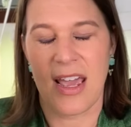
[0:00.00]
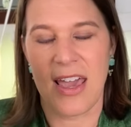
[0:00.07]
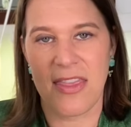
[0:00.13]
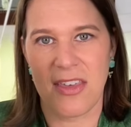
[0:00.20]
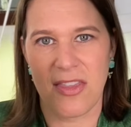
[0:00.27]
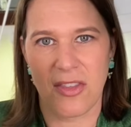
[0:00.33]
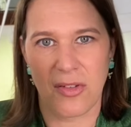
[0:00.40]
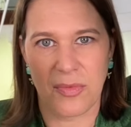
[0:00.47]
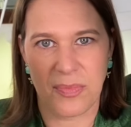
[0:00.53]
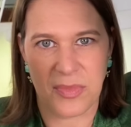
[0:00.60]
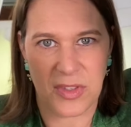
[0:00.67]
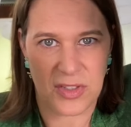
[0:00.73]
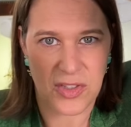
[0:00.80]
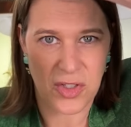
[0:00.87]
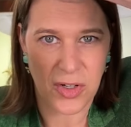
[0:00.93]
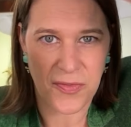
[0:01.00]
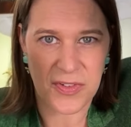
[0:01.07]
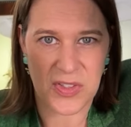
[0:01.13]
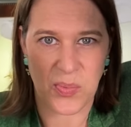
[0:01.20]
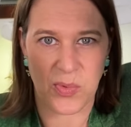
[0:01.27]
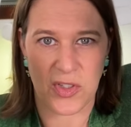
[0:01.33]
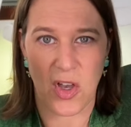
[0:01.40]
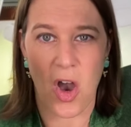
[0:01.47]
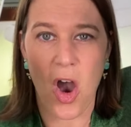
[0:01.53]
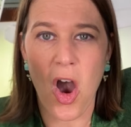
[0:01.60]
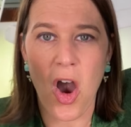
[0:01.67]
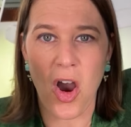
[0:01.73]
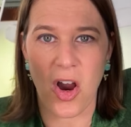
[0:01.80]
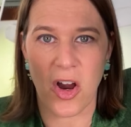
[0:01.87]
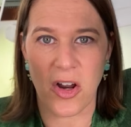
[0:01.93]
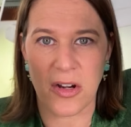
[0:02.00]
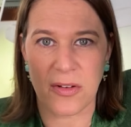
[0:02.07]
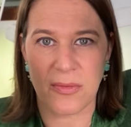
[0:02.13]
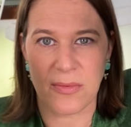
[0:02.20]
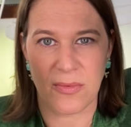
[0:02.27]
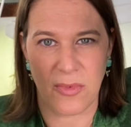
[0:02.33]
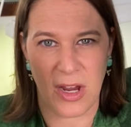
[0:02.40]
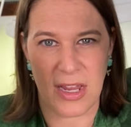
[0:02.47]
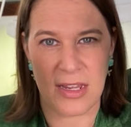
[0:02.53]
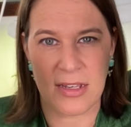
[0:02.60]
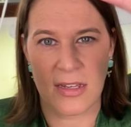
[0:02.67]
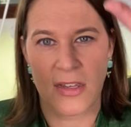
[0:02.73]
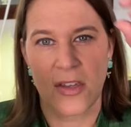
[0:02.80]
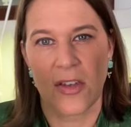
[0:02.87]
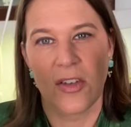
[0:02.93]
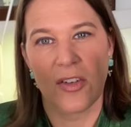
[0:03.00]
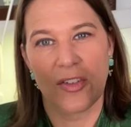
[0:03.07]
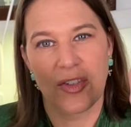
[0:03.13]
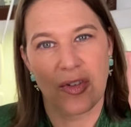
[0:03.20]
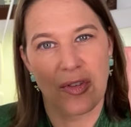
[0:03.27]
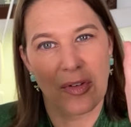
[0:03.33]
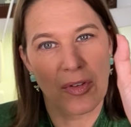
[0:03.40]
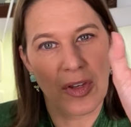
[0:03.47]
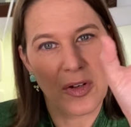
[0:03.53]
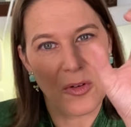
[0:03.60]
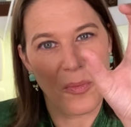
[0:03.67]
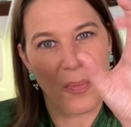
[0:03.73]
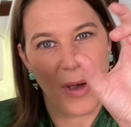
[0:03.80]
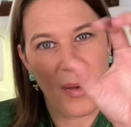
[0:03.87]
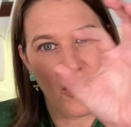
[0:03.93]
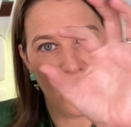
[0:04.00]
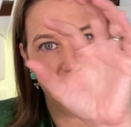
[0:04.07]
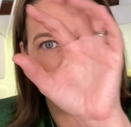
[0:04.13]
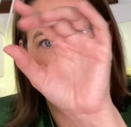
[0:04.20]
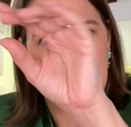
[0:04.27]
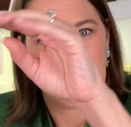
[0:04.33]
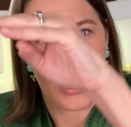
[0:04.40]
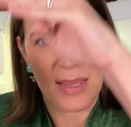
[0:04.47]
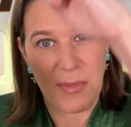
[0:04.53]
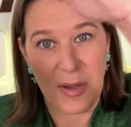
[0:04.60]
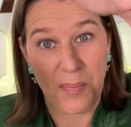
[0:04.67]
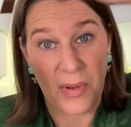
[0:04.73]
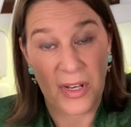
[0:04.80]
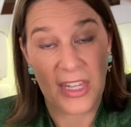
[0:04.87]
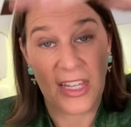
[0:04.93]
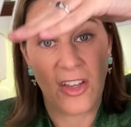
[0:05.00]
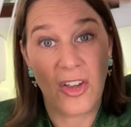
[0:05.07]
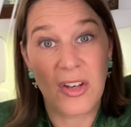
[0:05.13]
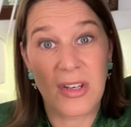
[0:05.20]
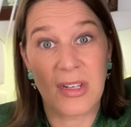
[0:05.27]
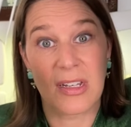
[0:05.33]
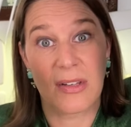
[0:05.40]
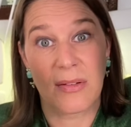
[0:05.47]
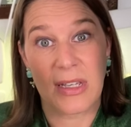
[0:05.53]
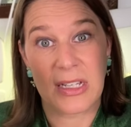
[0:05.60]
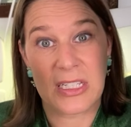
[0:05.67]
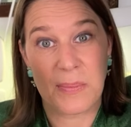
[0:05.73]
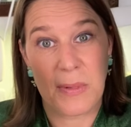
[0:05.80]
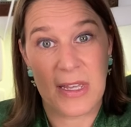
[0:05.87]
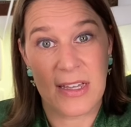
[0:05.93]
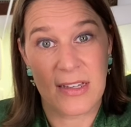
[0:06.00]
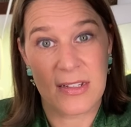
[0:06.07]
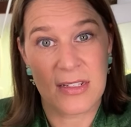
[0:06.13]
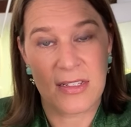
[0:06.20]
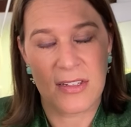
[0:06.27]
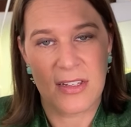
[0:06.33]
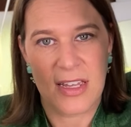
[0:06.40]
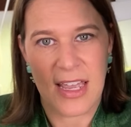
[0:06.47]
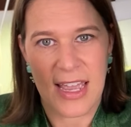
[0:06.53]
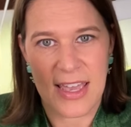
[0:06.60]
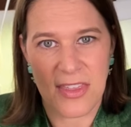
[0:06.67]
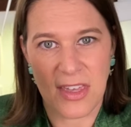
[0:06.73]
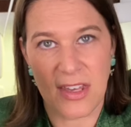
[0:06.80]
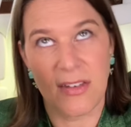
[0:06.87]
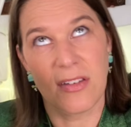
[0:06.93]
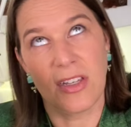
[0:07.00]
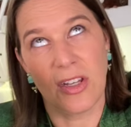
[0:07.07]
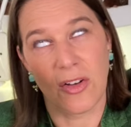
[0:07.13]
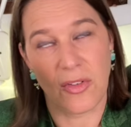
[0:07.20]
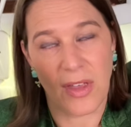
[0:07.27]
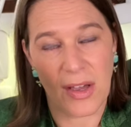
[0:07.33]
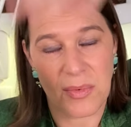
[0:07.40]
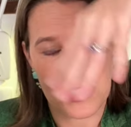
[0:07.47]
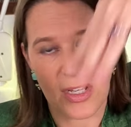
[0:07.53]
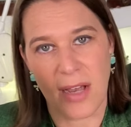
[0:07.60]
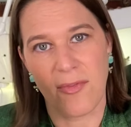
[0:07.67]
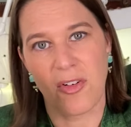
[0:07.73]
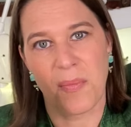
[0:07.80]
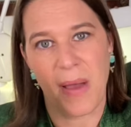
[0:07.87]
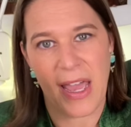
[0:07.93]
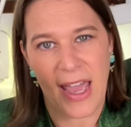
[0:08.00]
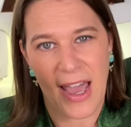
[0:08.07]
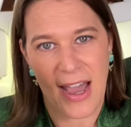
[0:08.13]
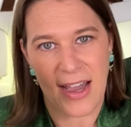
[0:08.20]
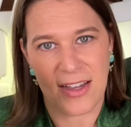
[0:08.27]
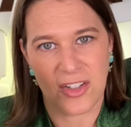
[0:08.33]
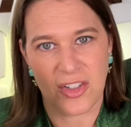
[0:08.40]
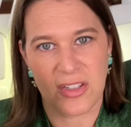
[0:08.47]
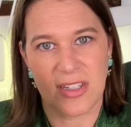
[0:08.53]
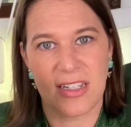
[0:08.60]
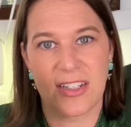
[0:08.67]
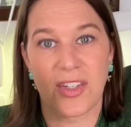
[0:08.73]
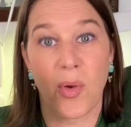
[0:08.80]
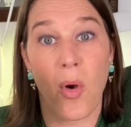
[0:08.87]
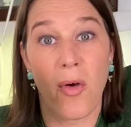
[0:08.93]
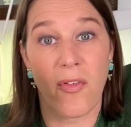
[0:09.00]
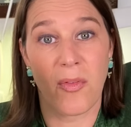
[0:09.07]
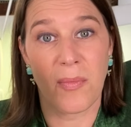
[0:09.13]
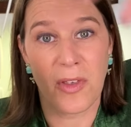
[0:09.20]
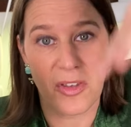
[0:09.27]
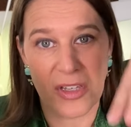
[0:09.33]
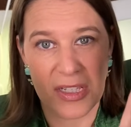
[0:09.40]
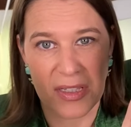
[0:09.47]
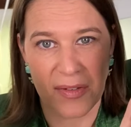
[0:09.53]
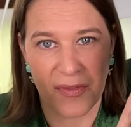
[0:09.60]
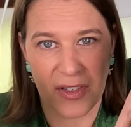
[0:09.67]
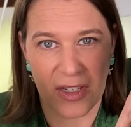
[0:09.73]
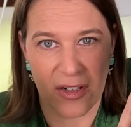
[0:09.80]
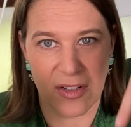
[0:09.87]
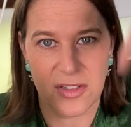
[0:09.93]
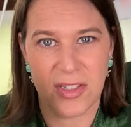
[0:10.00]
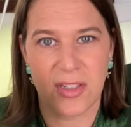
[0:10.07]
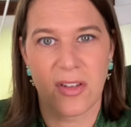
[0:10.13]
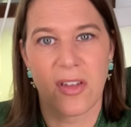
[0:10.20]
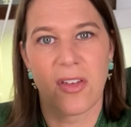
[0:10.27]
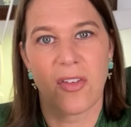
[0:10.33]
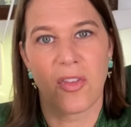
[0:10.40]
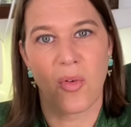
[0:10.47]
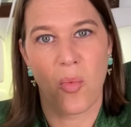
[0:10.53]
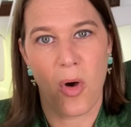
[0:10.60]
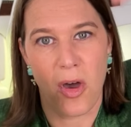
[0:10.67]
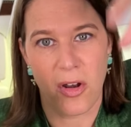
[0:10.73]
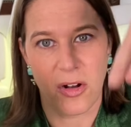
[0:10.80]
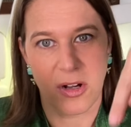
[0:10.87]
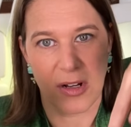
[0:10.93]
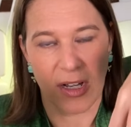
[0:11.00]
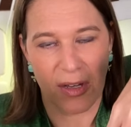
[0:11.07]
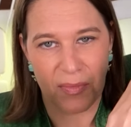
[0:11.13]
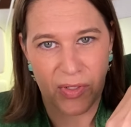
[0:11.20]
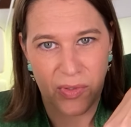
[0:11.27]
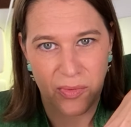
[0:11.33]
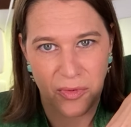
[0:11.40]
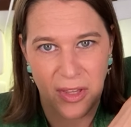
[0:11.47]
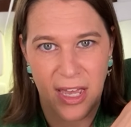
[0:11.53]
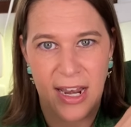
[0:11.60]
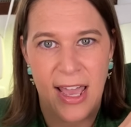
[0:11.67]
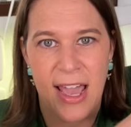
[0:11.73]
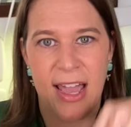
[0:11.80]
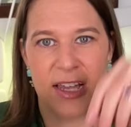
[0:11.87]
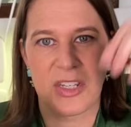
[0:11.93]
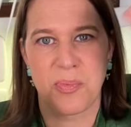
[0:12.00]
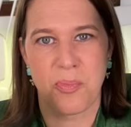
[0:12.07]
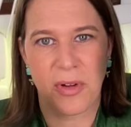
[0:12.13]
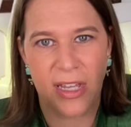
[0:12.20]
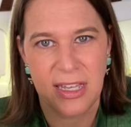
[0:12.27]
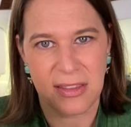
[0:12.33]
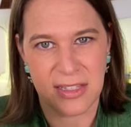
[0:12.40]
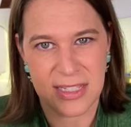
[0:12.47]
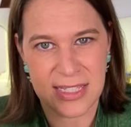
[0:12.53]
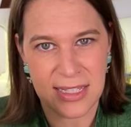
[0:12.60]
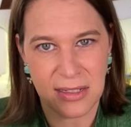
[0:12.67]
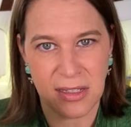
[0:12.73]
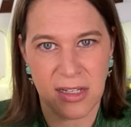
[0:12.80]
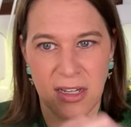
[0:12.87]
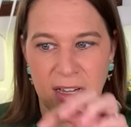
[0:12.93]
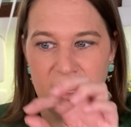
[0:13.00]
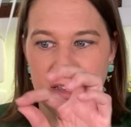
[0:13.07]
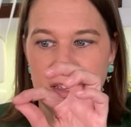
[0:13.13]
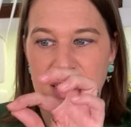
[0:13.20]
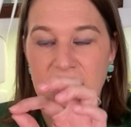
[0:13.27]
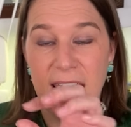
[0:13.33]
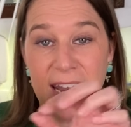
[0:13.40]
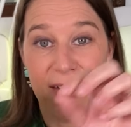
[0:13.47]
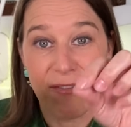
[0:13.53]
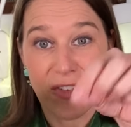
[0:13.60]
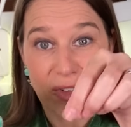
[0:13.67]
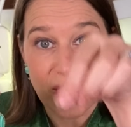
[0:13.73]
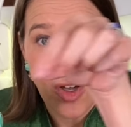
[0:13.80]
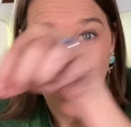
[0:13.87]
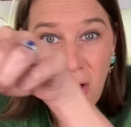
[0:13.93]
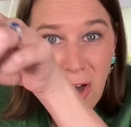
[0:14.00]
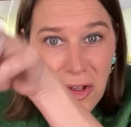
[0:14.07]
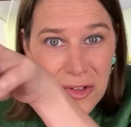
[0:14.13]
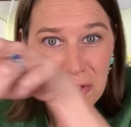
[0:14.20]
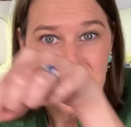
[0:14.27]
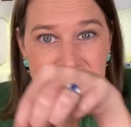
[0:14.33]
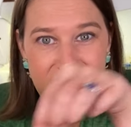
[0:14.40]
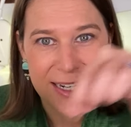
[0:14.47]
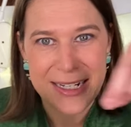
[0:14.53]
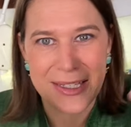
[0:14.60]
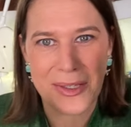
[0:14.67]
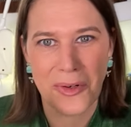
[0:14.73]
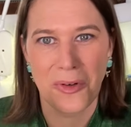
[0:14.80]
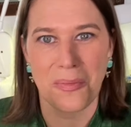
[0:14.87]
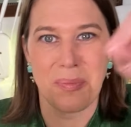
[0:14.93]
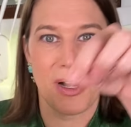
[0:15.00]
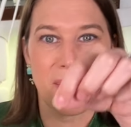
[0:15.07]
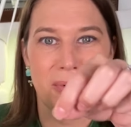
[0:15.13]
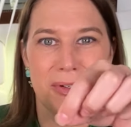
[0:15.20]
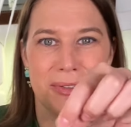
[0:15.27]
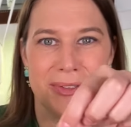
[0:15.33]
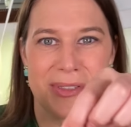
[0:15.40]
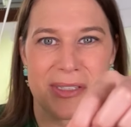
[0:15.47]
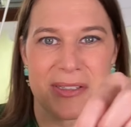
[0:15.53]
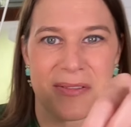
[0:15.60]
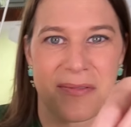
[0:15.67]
And then the surface was hard, right? So the little bubbles came up, but they couldn't expand. And then, that was covered by ash. And so over millions of years, the water comes through that ash, bringing the silica, and it fills all those tiny little bubbles